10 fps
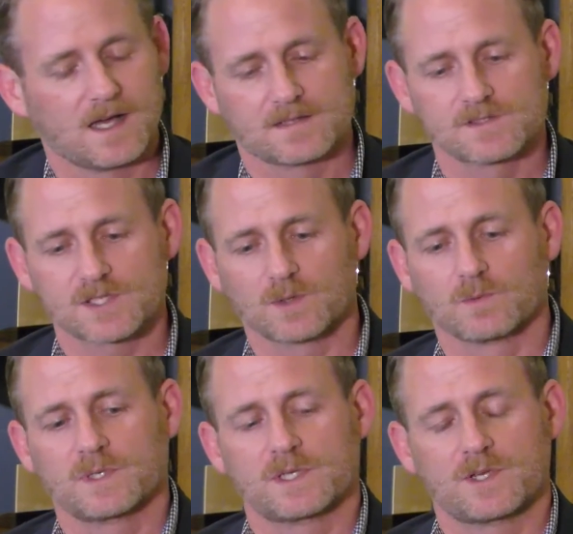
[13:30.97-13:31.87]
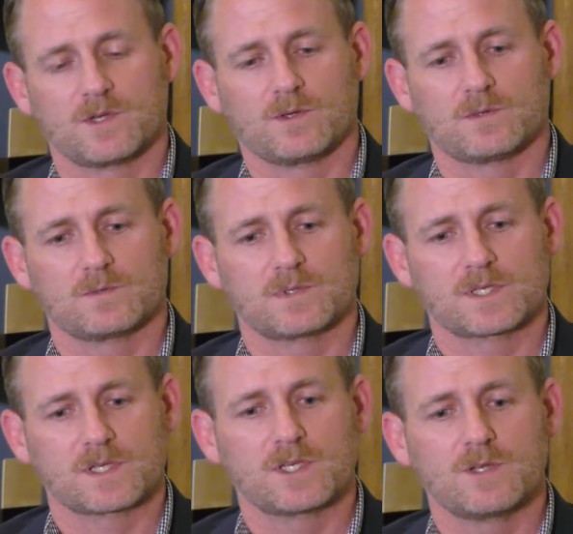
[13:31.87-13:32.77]
So when
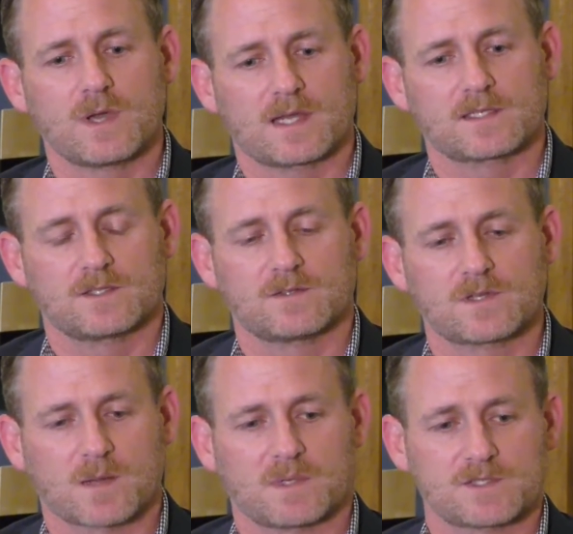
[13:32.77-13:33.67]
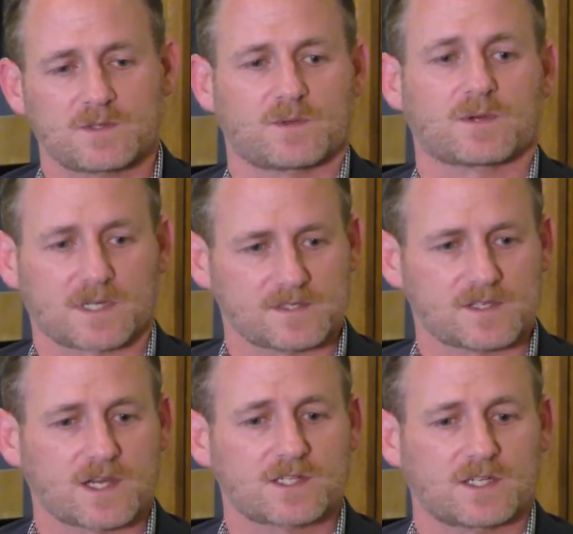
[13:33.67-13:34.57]
you had to come into an
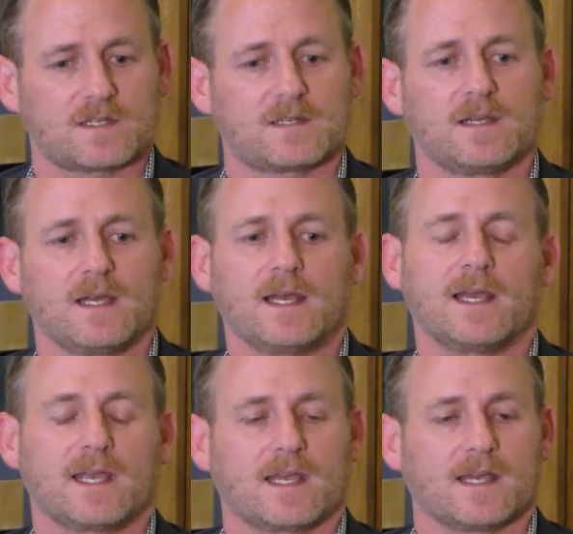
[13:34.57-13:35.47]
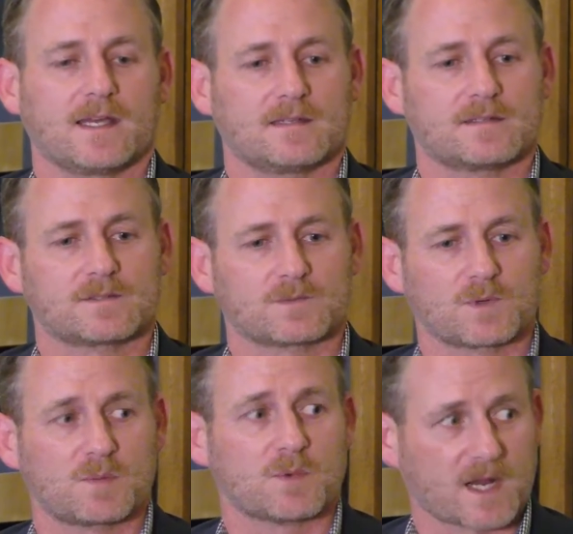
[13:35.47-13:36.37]
organization and
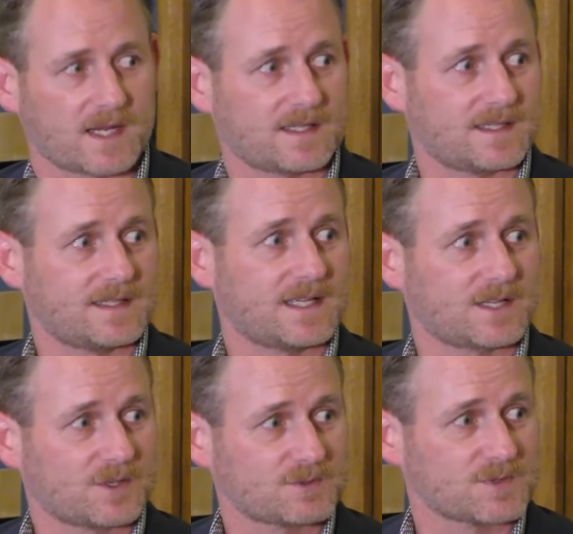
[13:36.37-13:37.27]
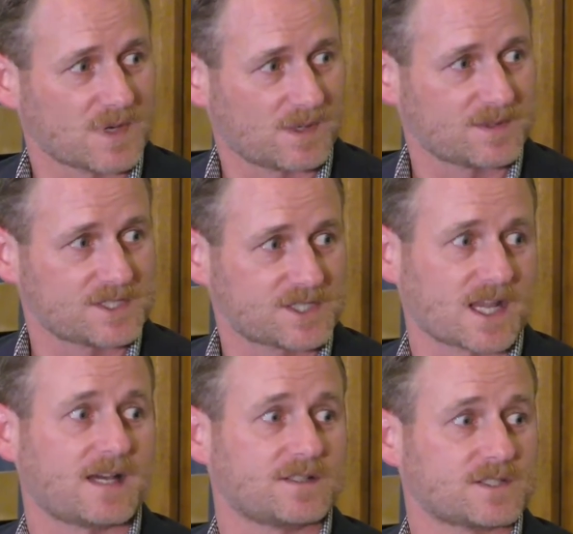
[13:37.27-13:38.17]
rebrand it and go through all these
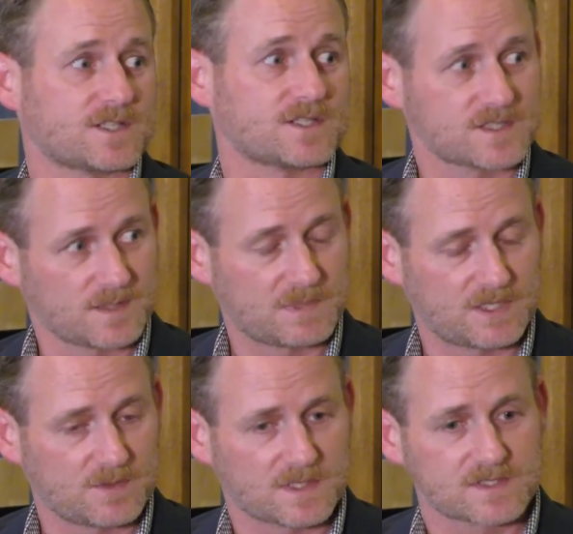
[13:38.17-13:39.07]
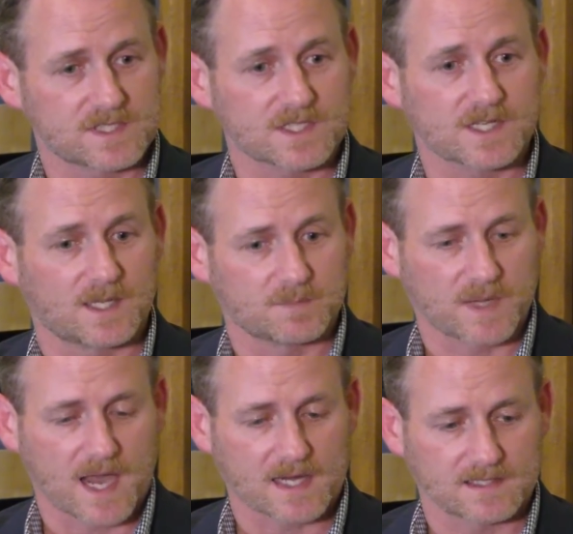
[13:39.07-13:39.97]
challenges, I mean, you made such an
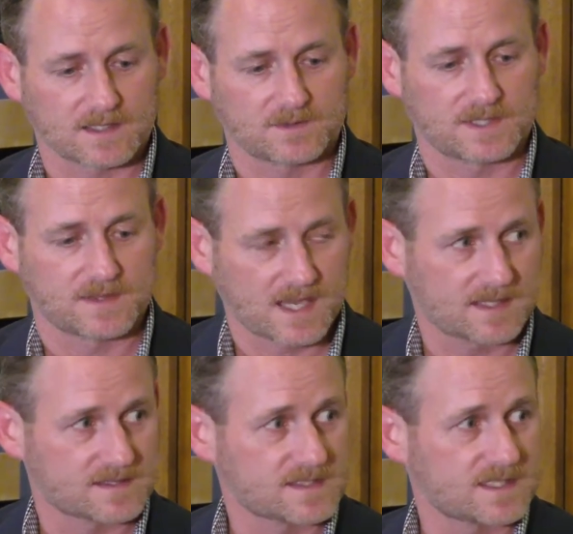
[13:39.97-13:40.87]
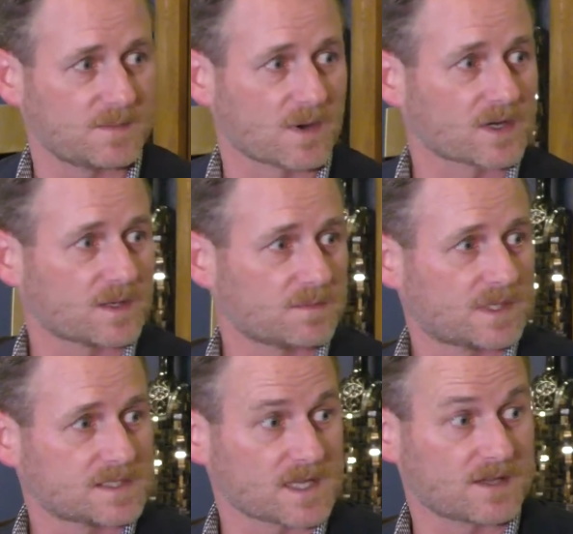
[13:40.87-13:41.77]
impact not only in the Kansas City market, but
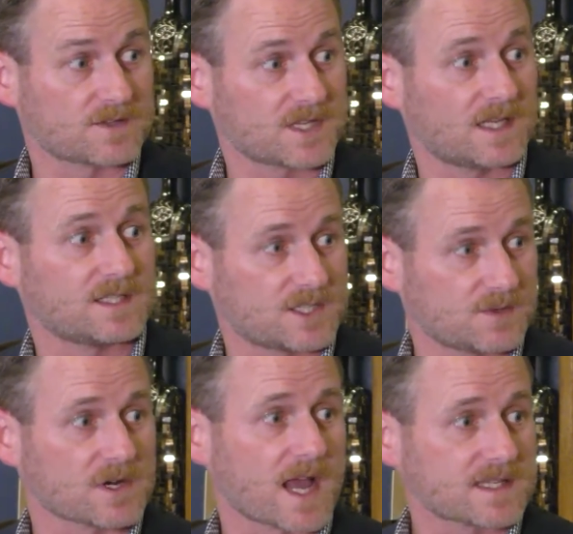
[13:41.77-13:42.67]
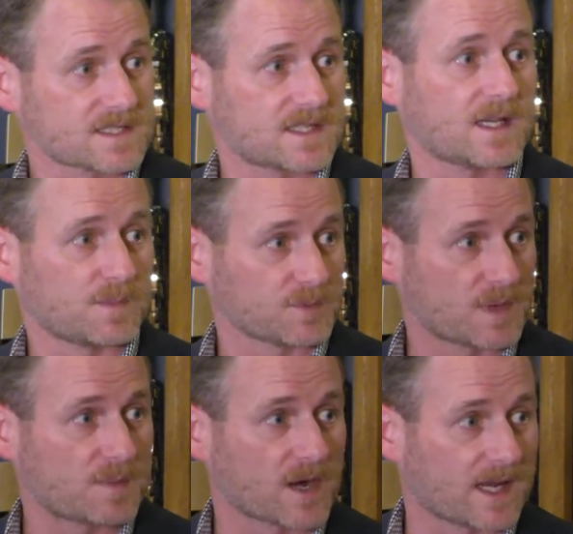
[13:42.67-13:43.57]
as I understand it, you were asked to help
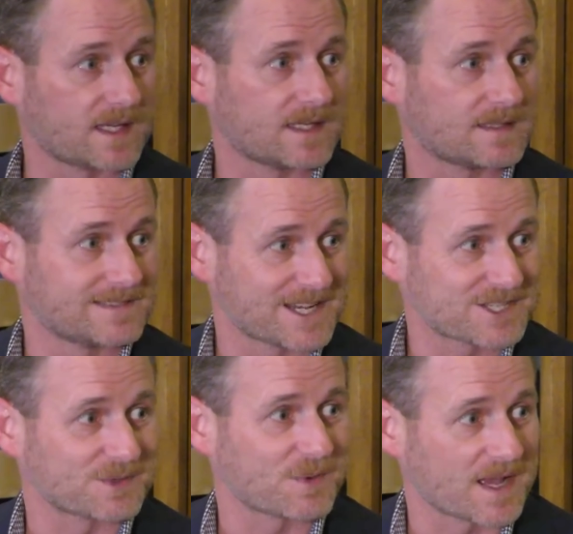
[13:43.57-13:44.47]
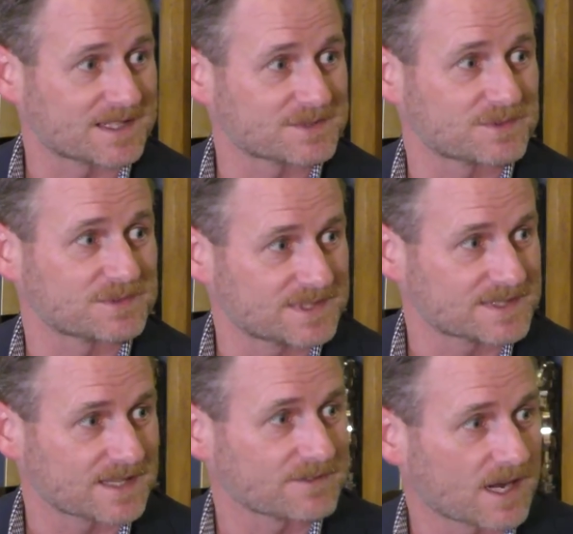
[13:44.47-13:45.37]
rebrand it nationwide. Is
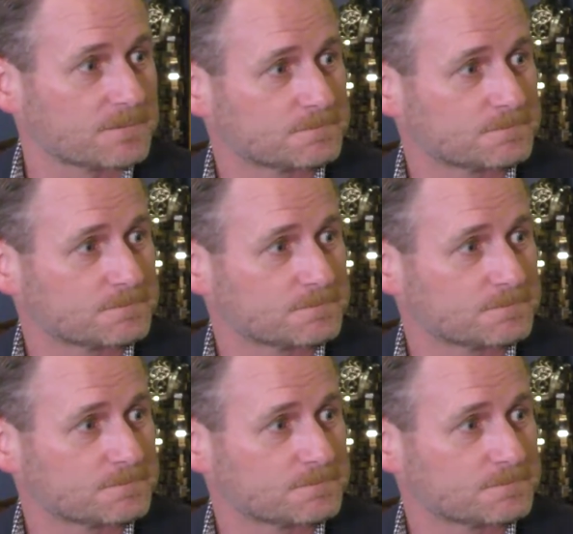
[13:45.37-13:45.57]
that right?